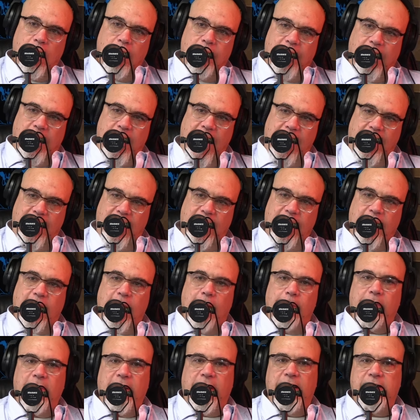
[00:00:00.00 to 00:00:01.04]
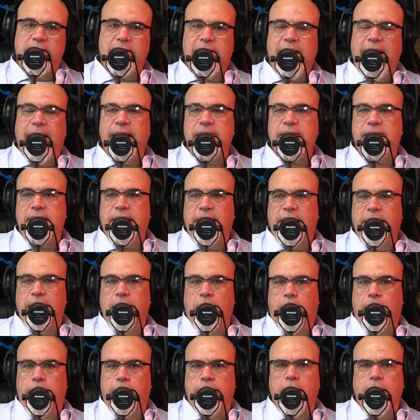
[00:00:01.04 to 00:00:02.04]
They had a hiccup against yeah. SC or